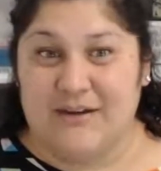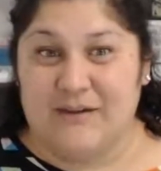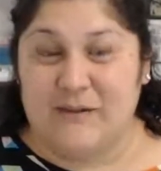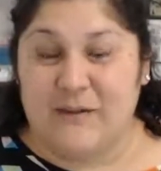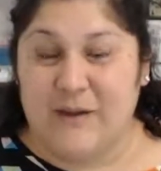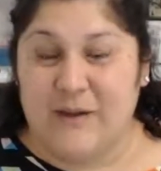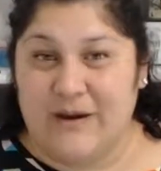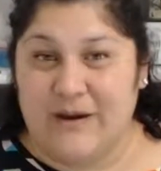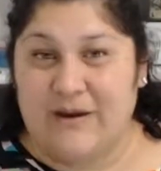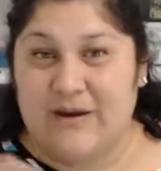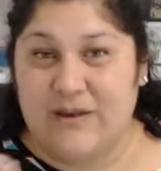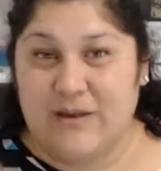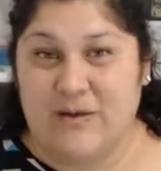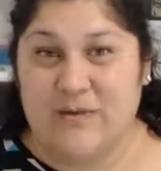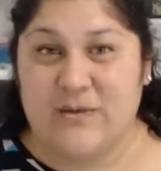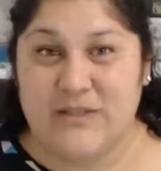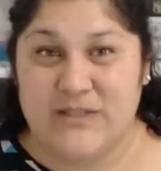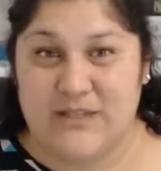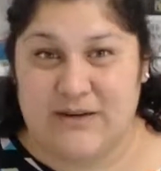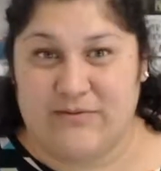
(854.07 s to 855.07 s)
look at all the
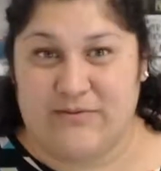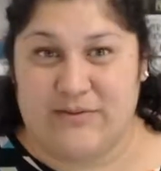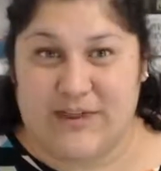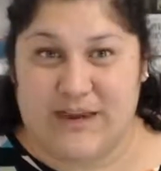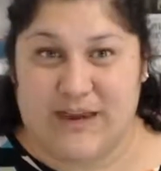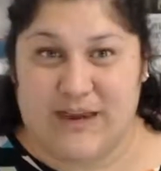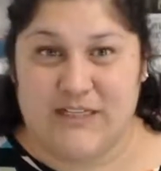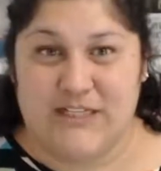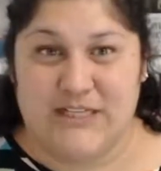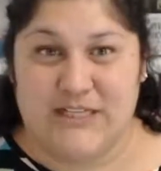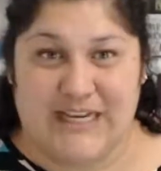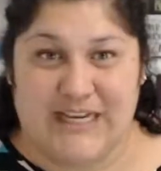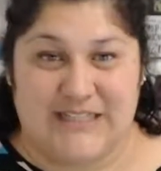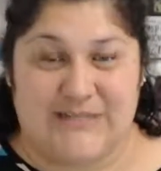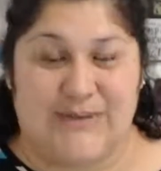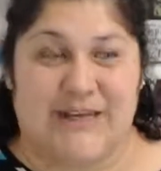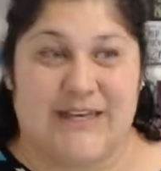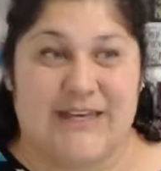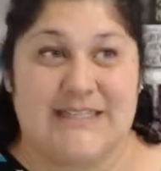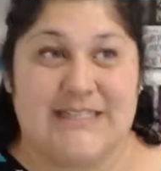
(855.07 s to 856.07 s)
cool stuff with hashtags,
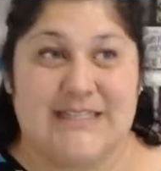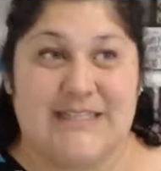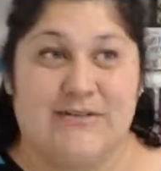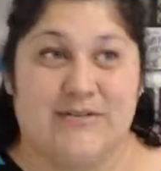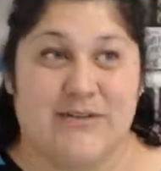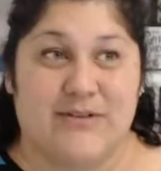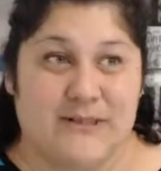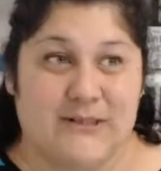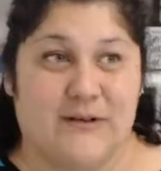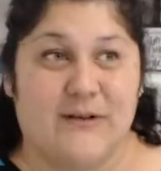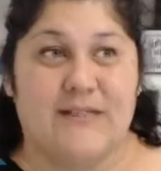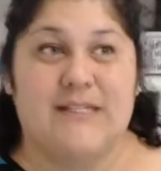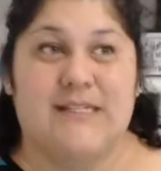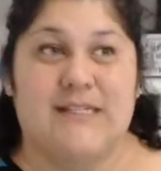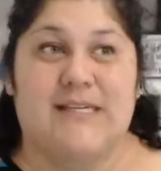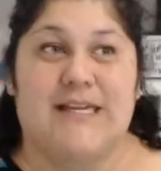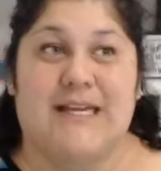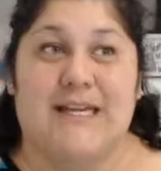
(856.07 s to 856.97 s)
because the results